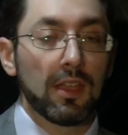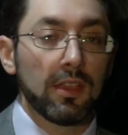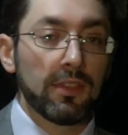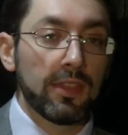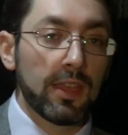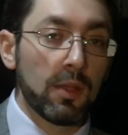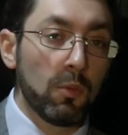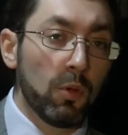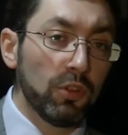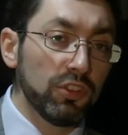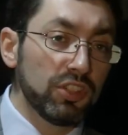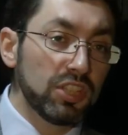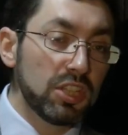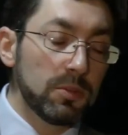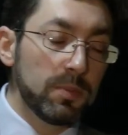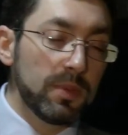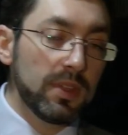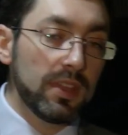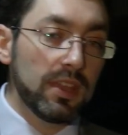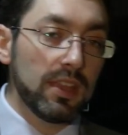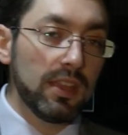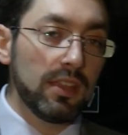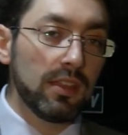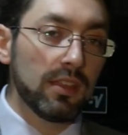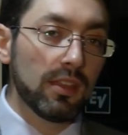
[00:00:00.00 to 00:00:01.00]
They wanted to
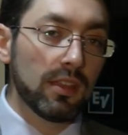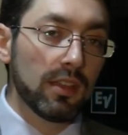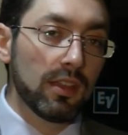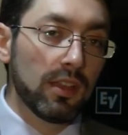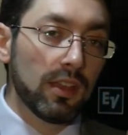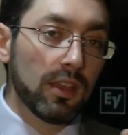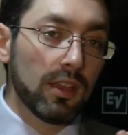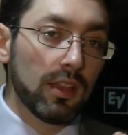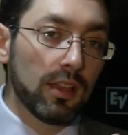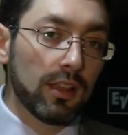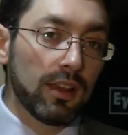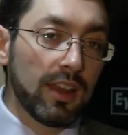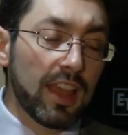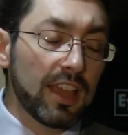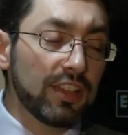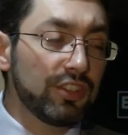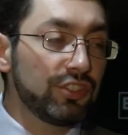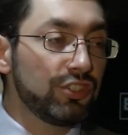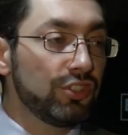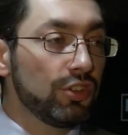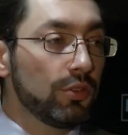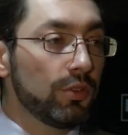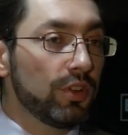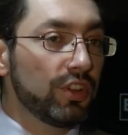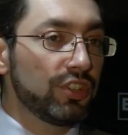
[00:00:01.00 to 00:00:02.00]
be less
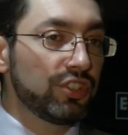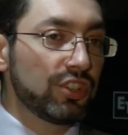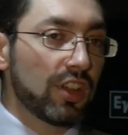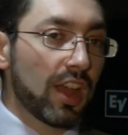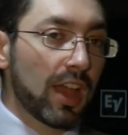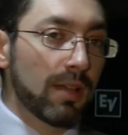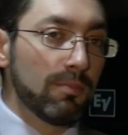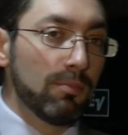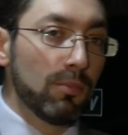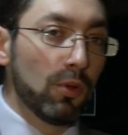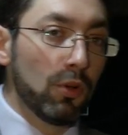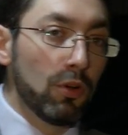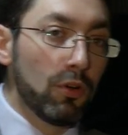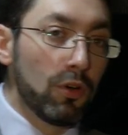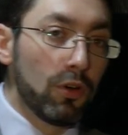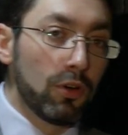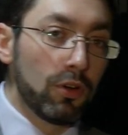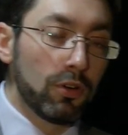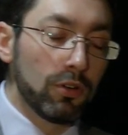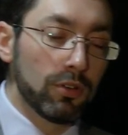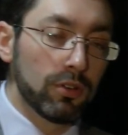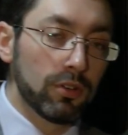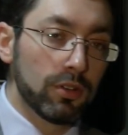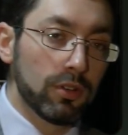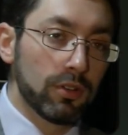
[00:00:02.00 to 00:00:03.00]
Jewish and
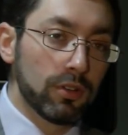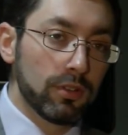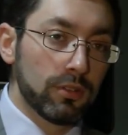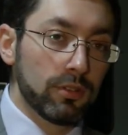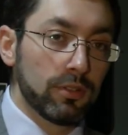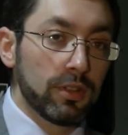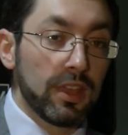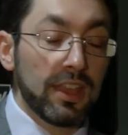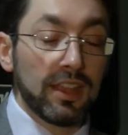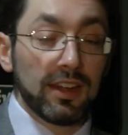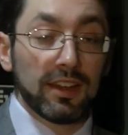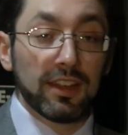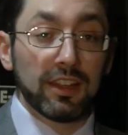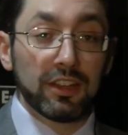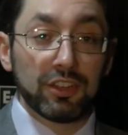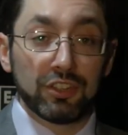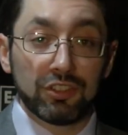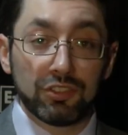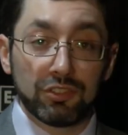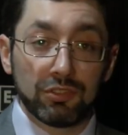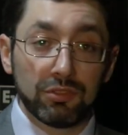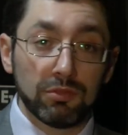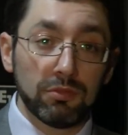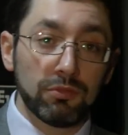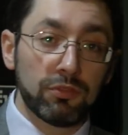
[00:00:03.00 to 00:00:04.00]
more
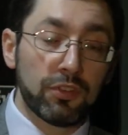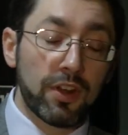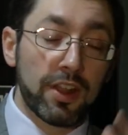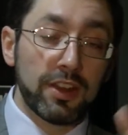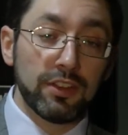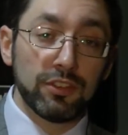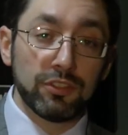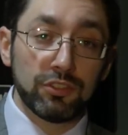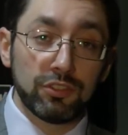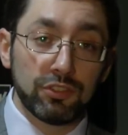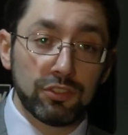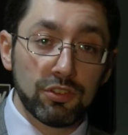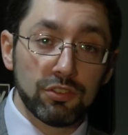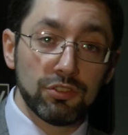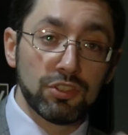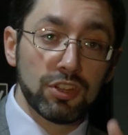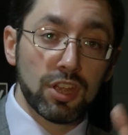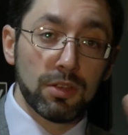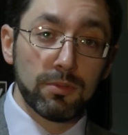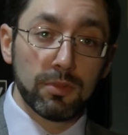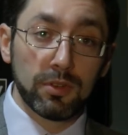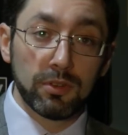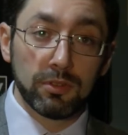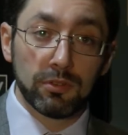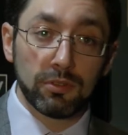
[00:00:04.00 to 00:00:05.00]
English, French,
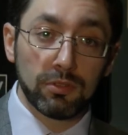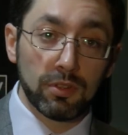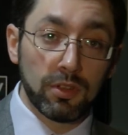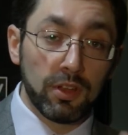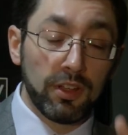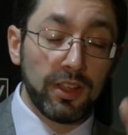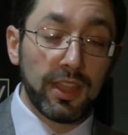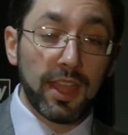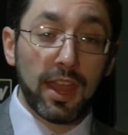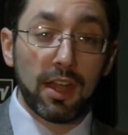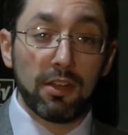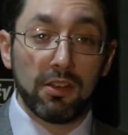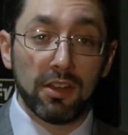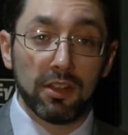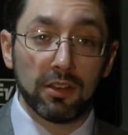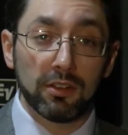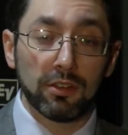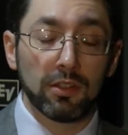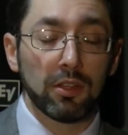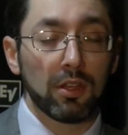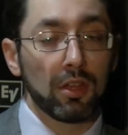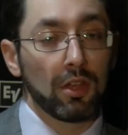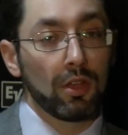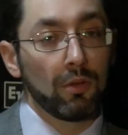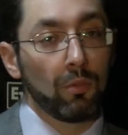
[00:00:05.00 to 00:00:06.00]
German, Hungarian,
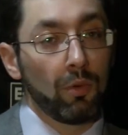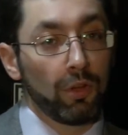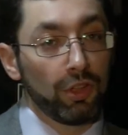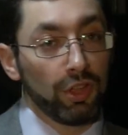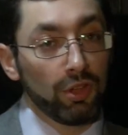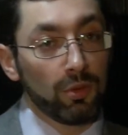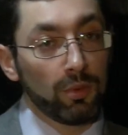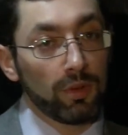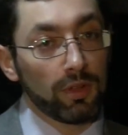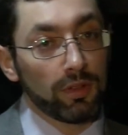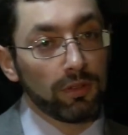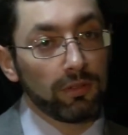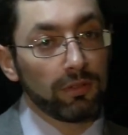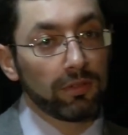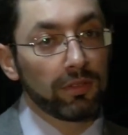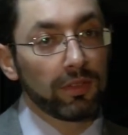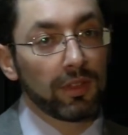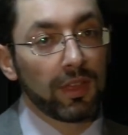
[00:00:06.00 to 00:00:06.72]
what you will.